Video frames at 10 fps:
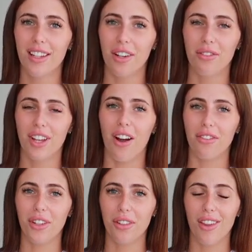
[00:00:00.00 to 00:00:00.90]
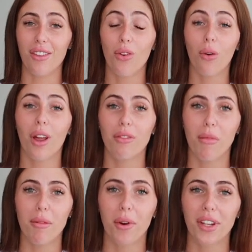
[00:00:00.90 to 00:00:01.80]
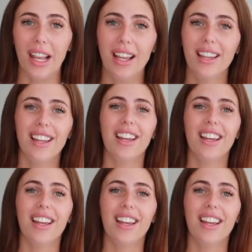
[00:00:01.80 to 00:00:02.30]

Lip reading: of Garfield is all over my body,